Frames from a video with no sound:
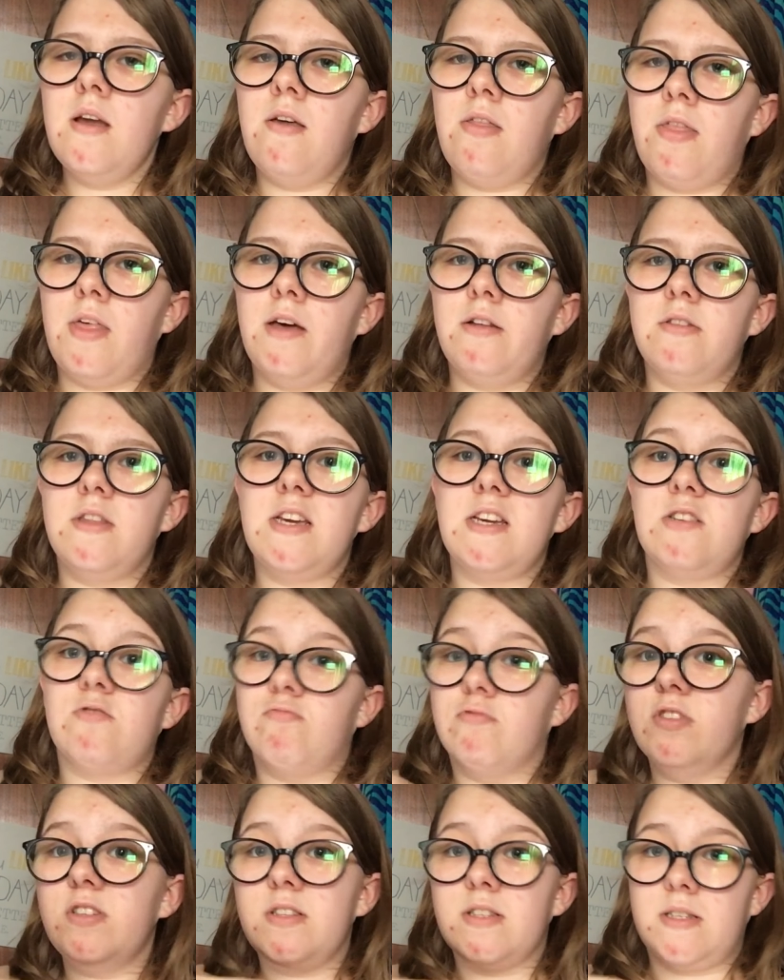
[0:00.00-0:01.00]
they'll need
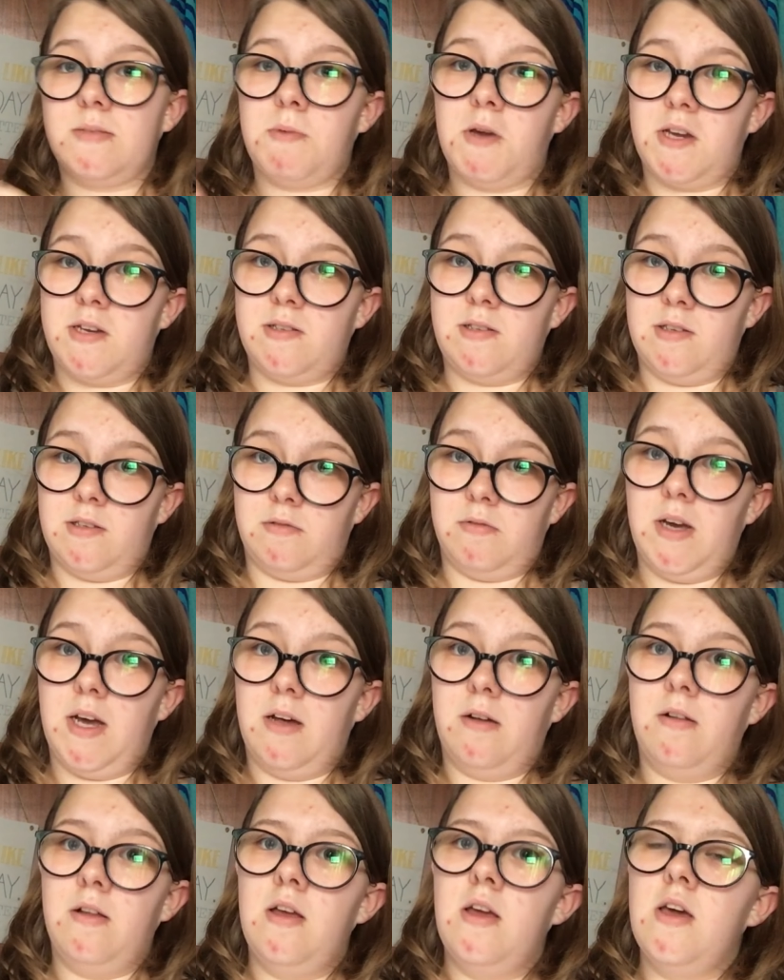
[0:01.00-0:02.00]
run space as
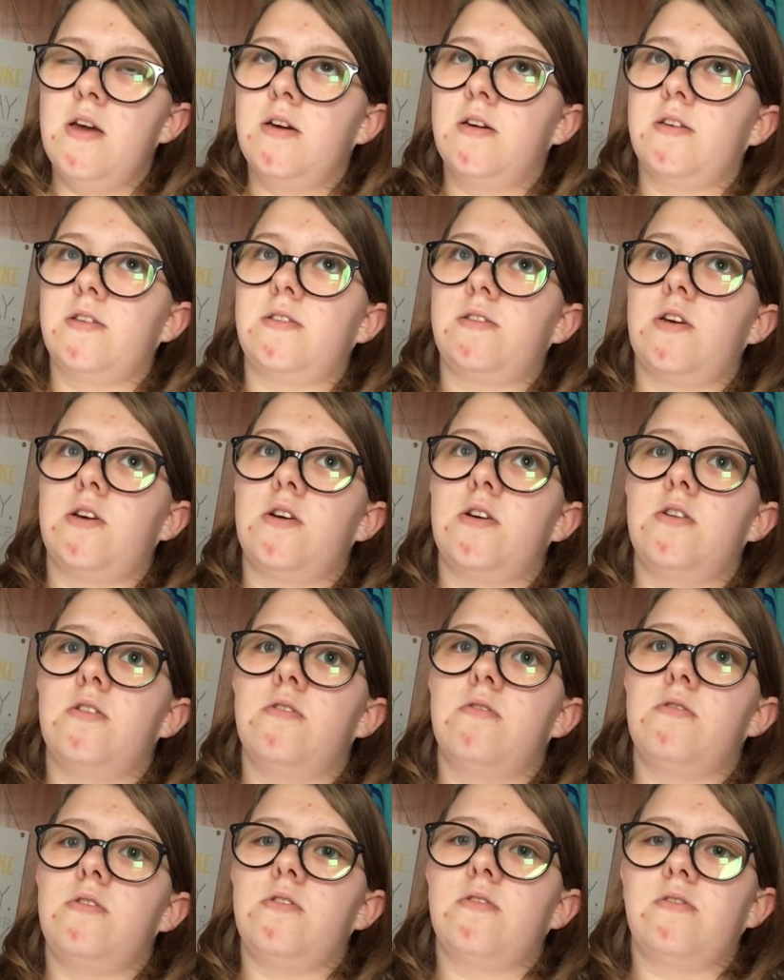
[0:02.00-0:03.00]
well.
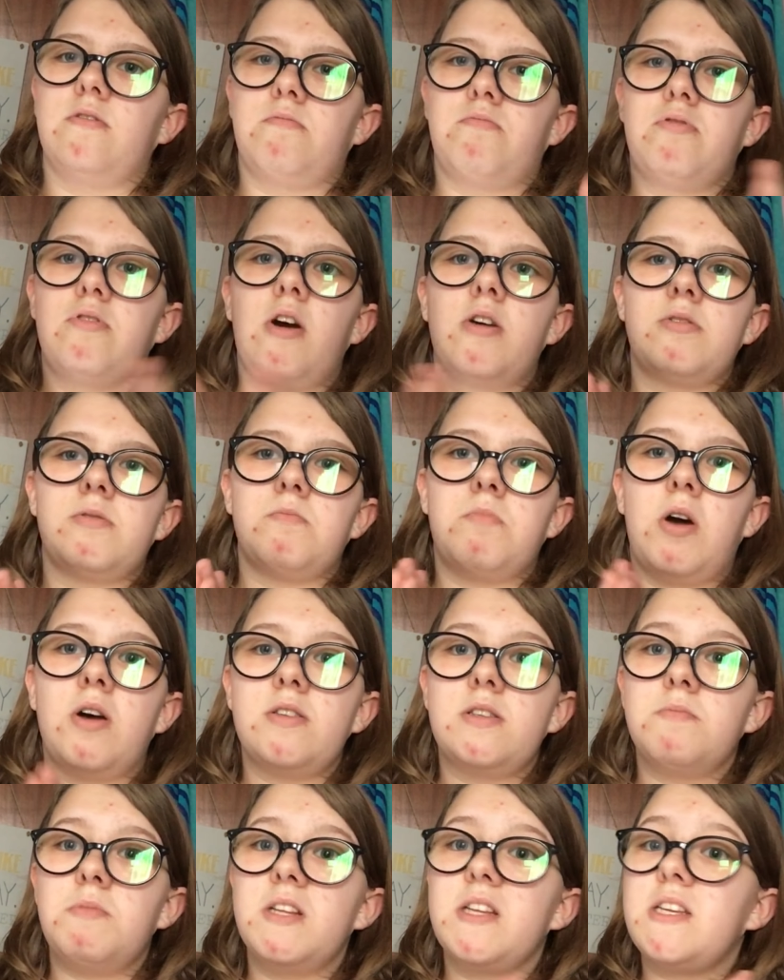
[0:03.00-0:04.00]
So you'll
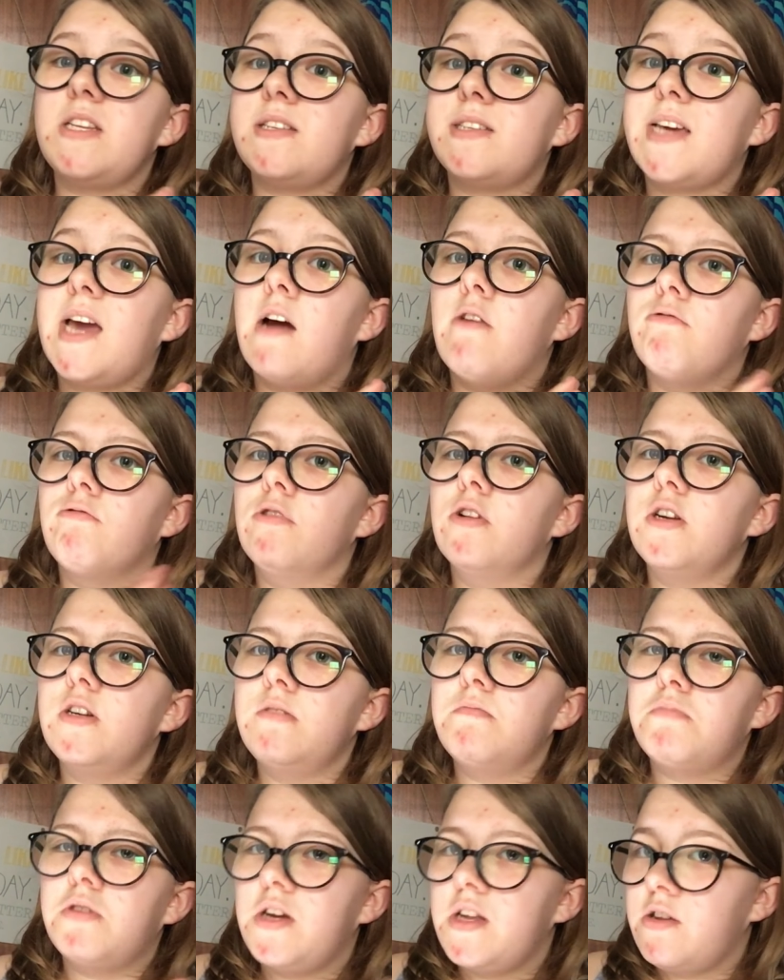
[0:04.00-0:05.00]
possibly need to get a
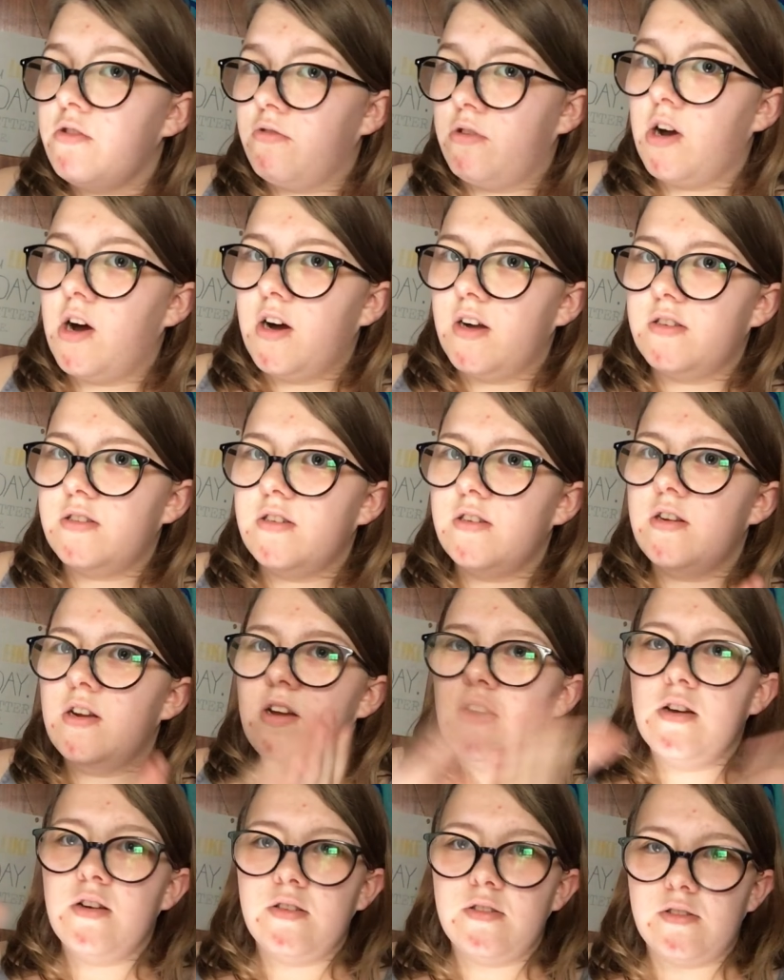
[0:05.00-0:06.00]
run put in your garden
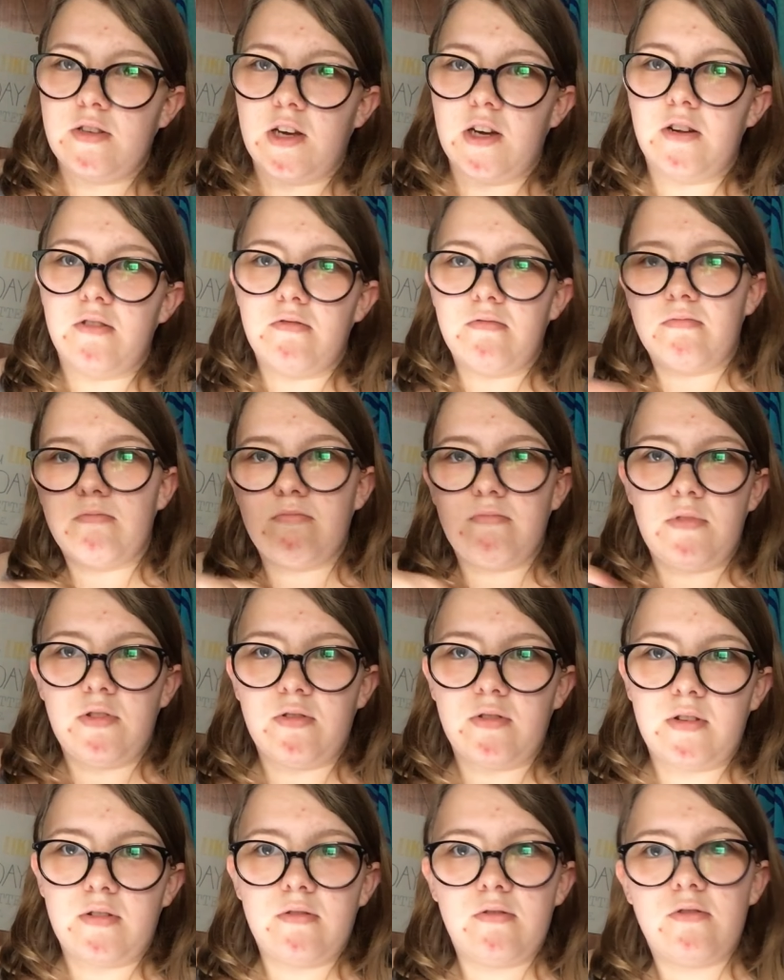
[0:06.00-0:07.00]
so
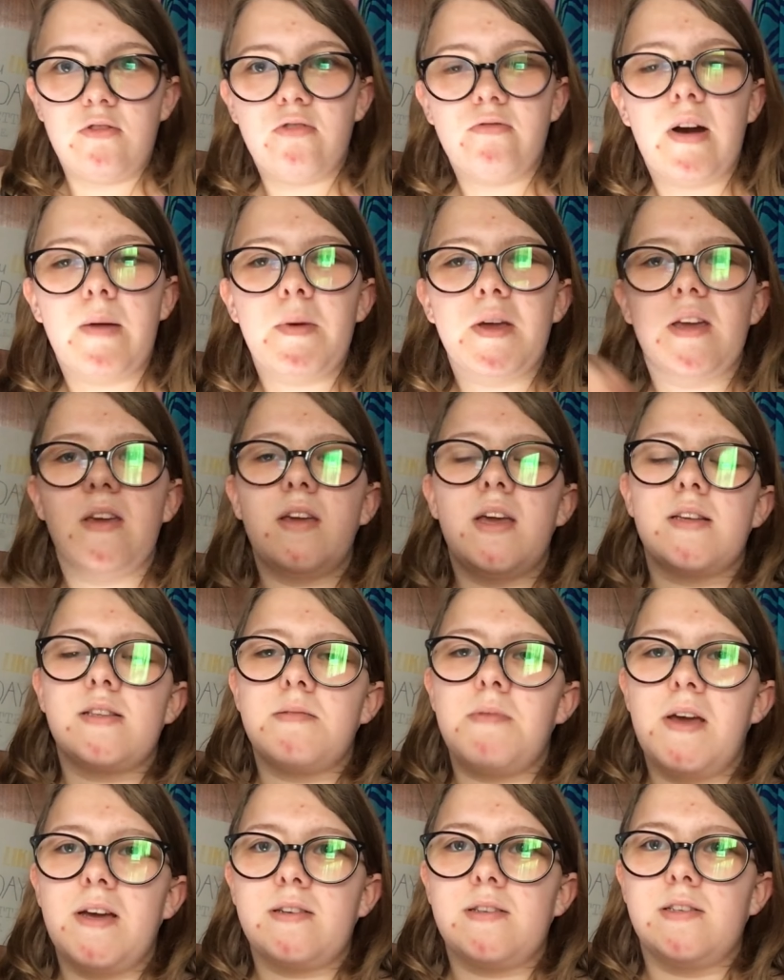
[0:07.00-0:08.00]
your rabbit can get
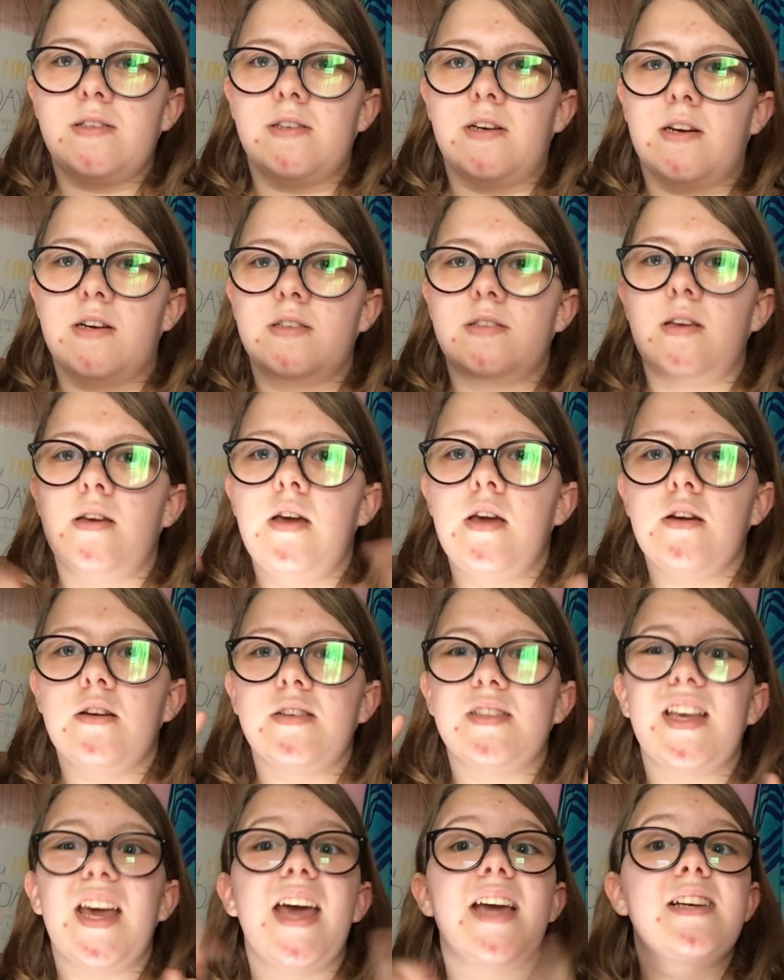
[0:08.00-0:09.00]
some exercise.
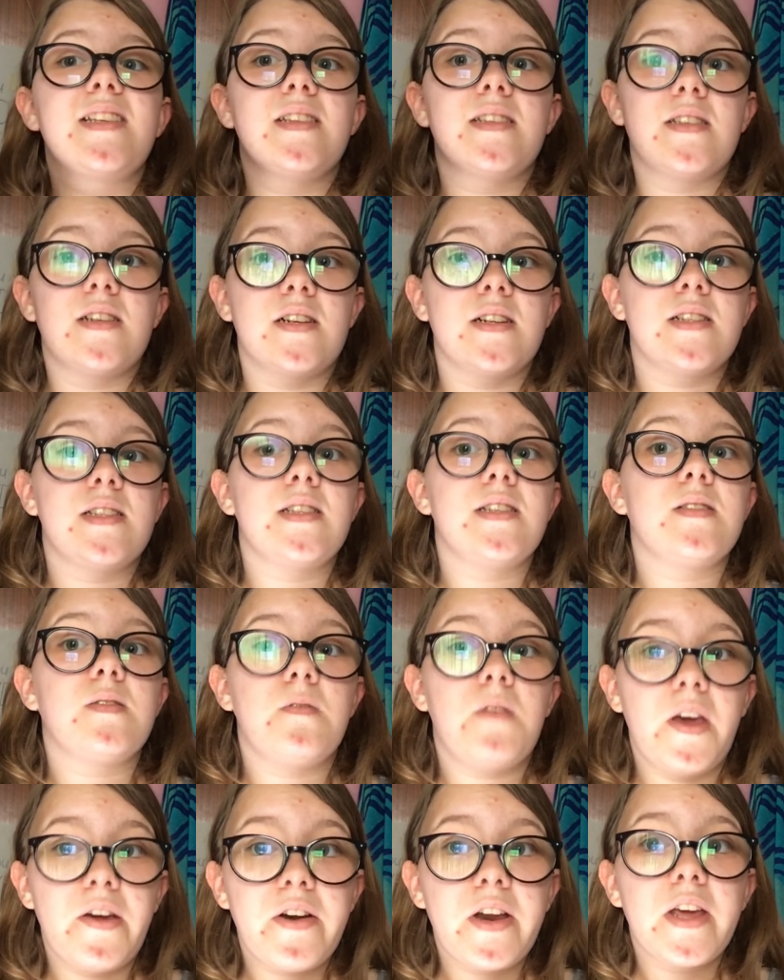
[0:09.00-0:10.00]
Because exercise is
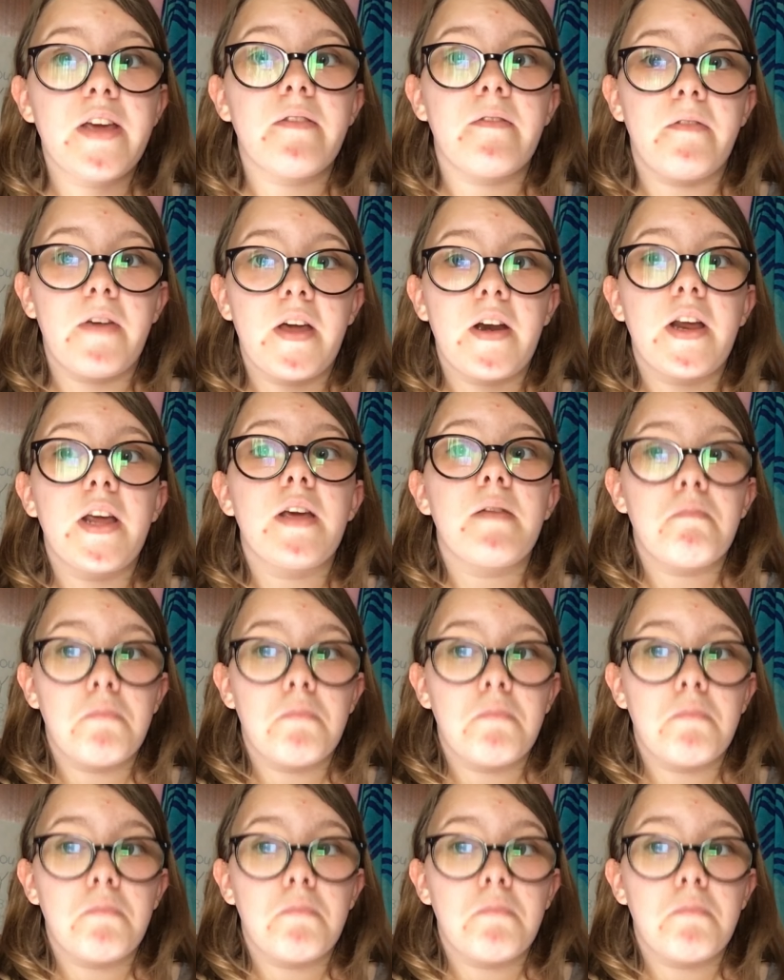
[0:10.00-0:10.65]
very, very